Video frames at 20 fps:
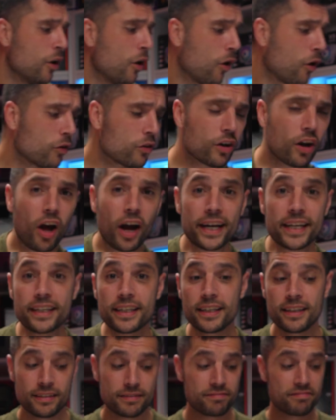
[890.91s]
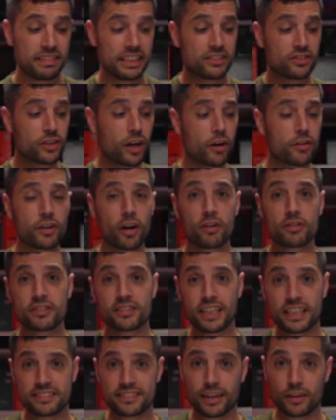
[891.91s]
unlike this Godox
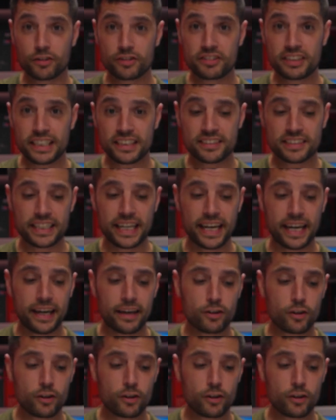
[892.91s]
SL60 here,